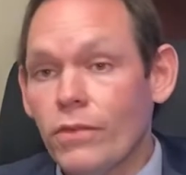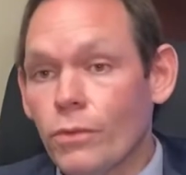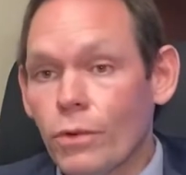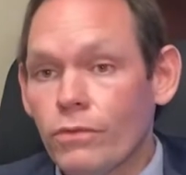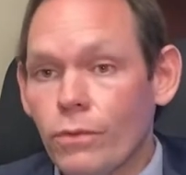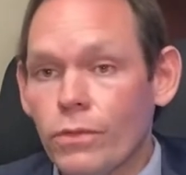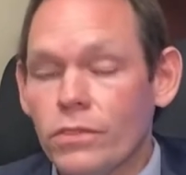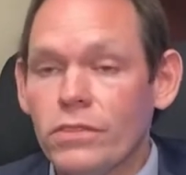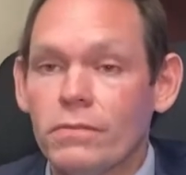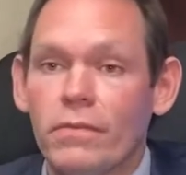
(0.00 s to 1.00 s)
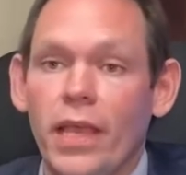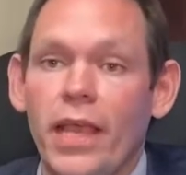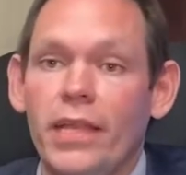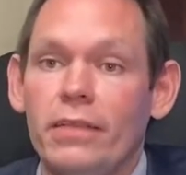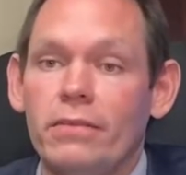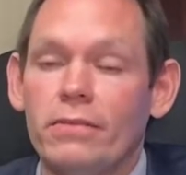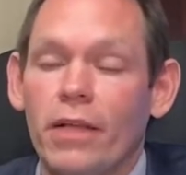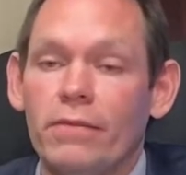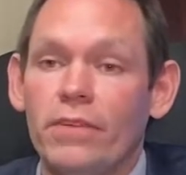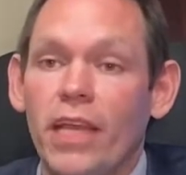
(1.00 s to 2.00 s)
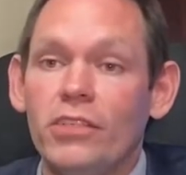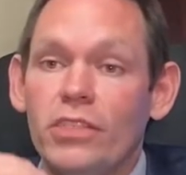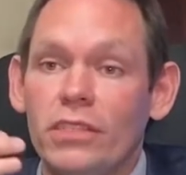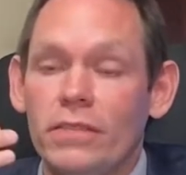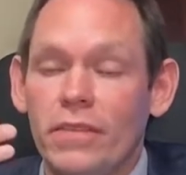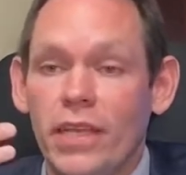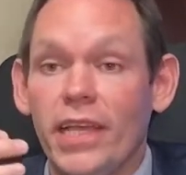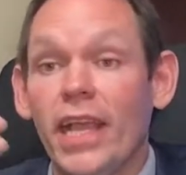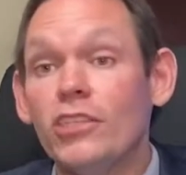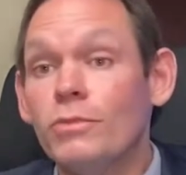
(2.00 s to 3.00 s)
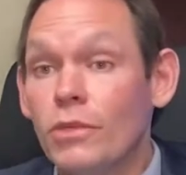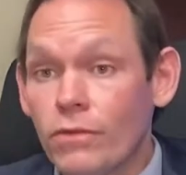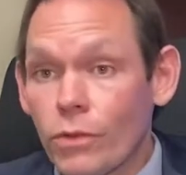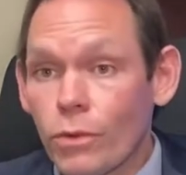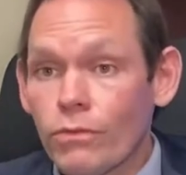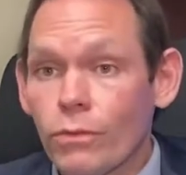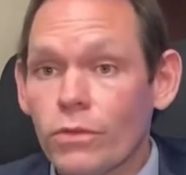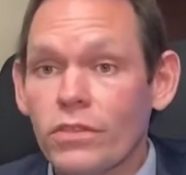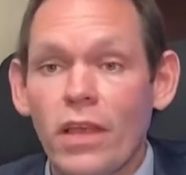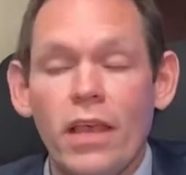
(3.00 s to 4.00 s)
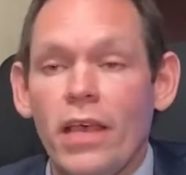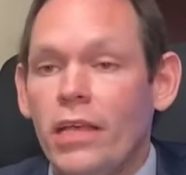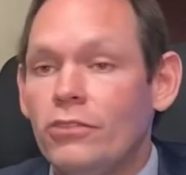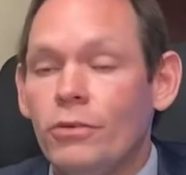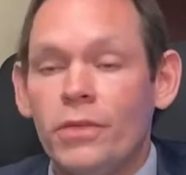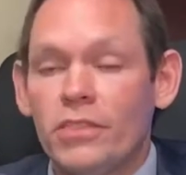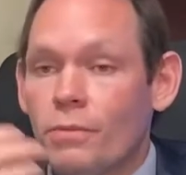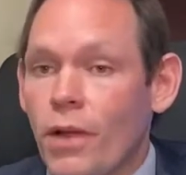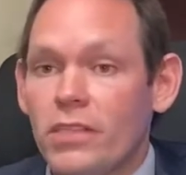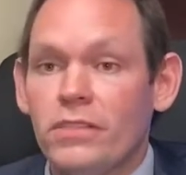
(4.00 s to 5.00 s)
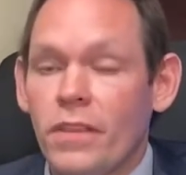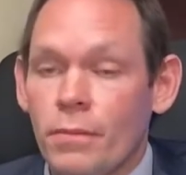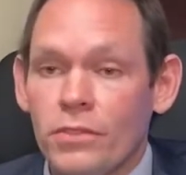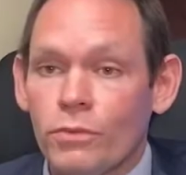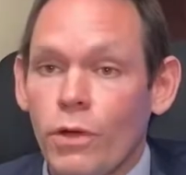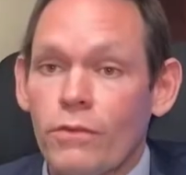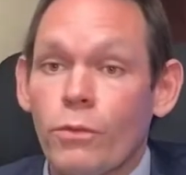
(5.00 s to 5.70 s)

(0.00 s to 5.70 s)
their workforce and kind of gauging the engagement of their workforce, it shouldn't be a surprise to them as well.